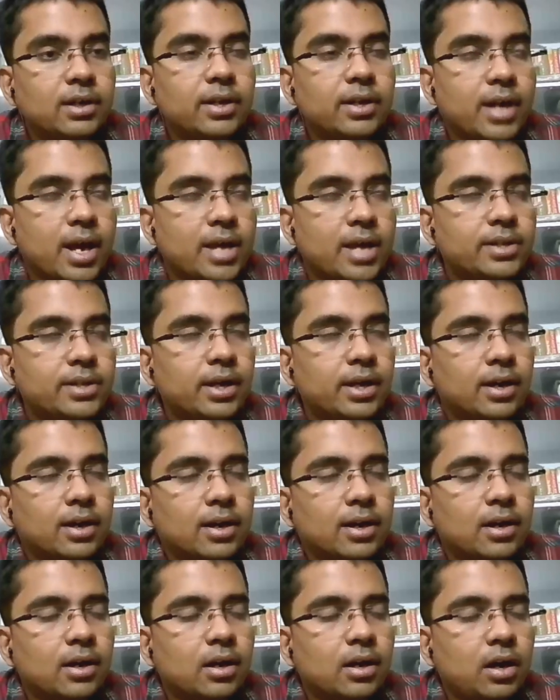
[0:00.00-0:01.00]
either
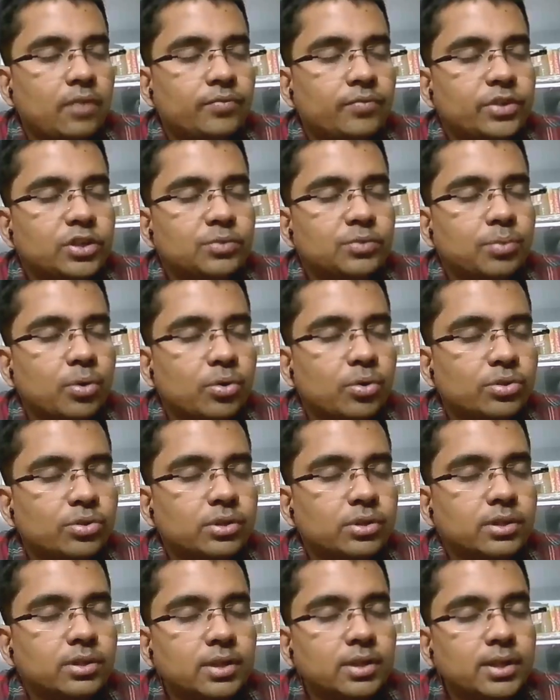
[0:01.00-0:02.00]
of the
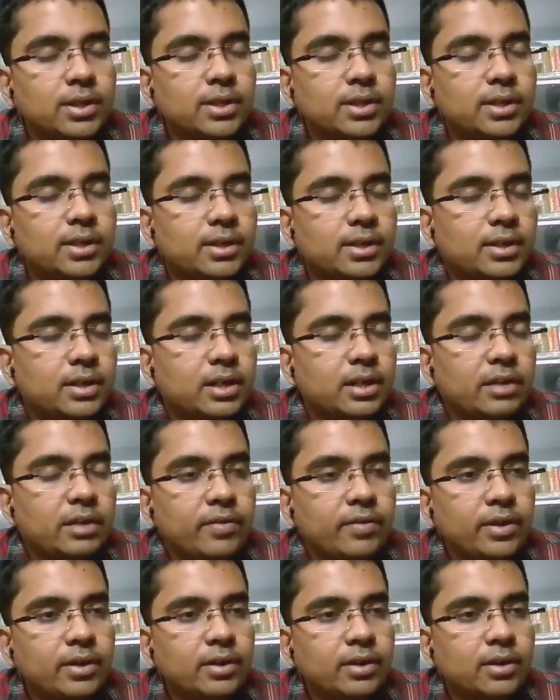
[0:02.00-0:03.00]
spouse
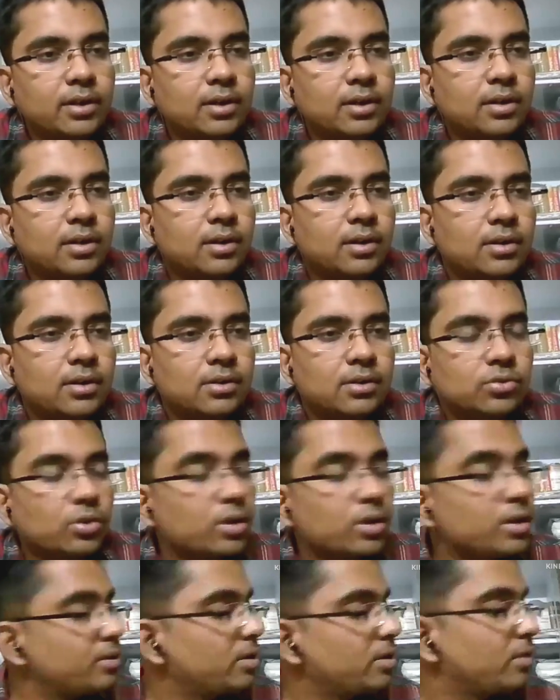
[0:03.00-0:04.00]
leaving,
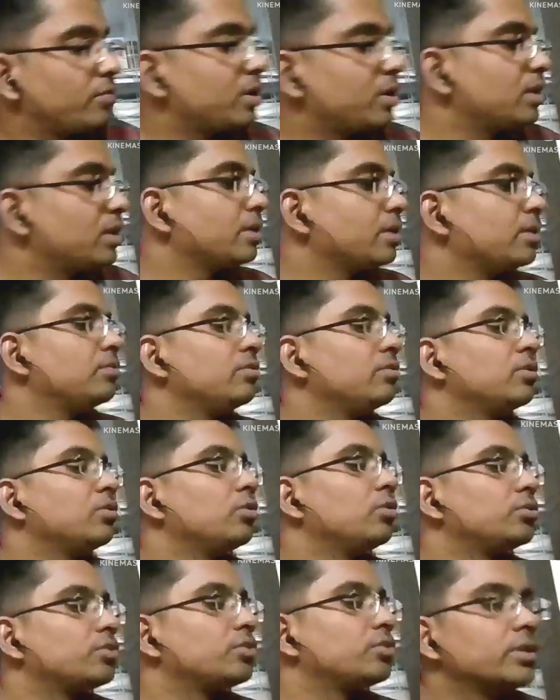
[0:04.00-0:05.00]
sorry, I'll
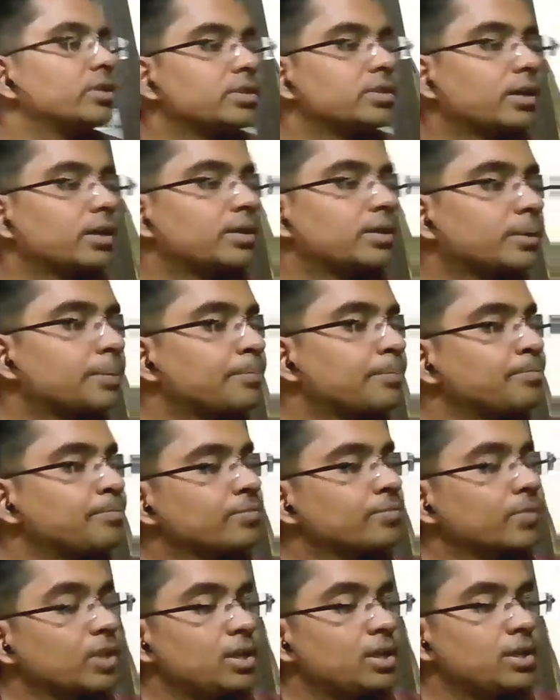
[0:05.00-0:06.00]
go through this.
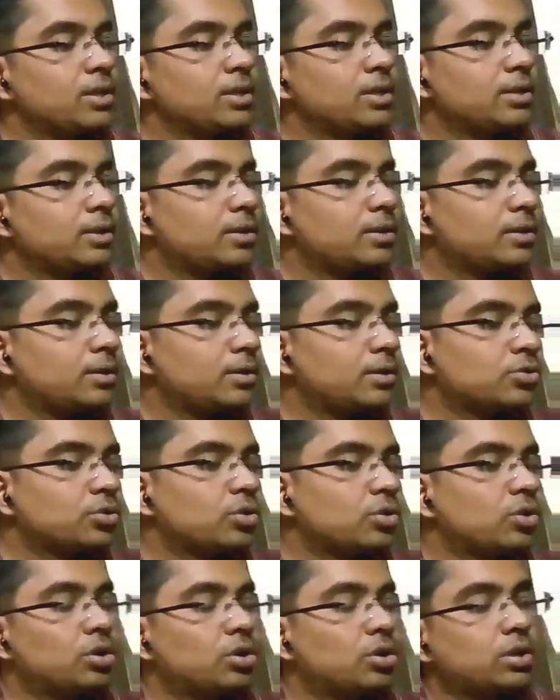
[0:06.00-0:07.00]

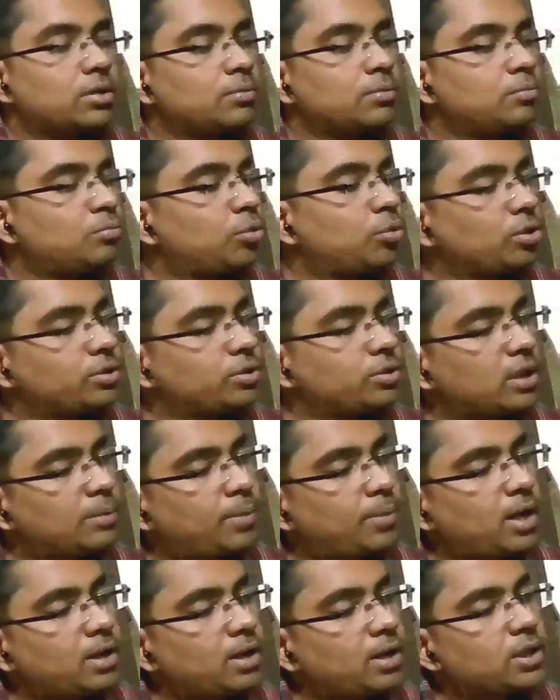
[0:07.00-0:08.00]
So both the
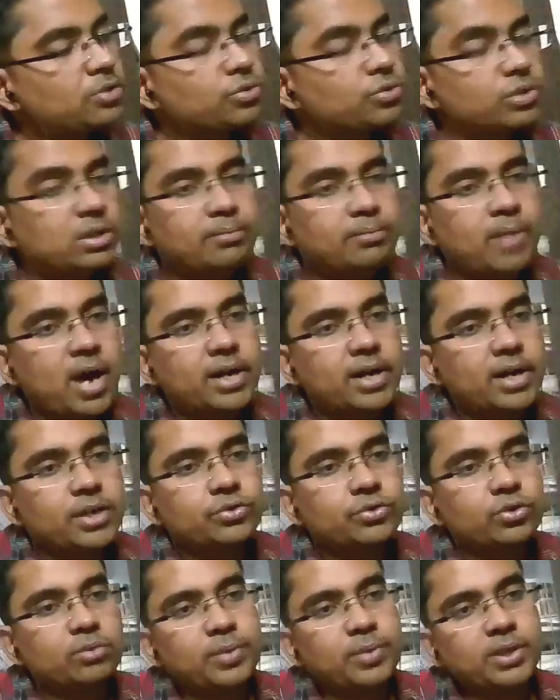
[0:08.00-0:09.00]
parties to the marriage
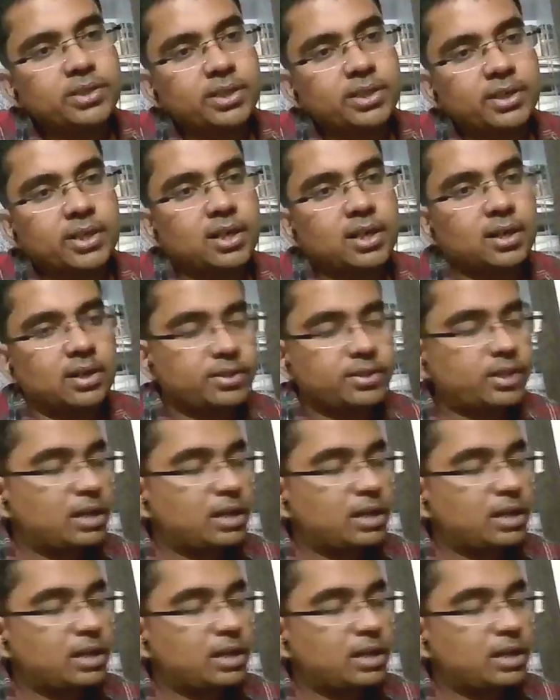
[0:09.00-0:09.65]
shall be single.